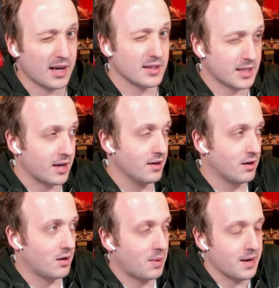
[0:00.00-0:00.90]
out of ten
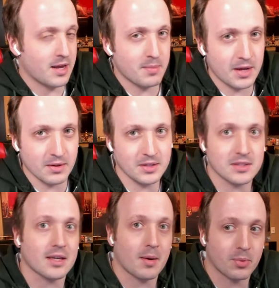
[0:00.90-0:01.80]
on my anime
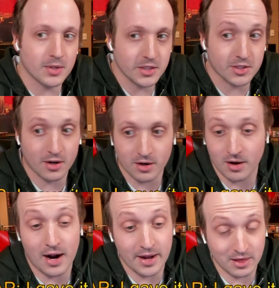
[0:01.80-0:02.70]
list. Like, I'm pretty
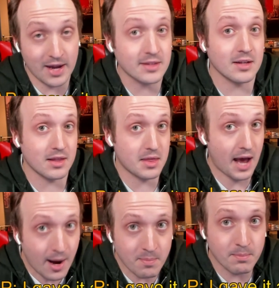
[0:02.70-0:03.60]
sure I liked it
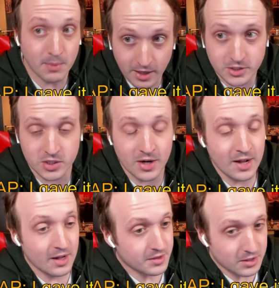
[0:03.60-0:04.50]
that much.
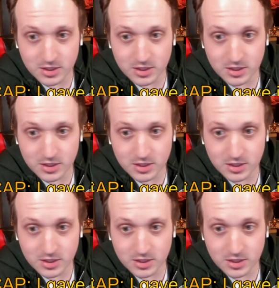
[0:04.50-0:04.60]
The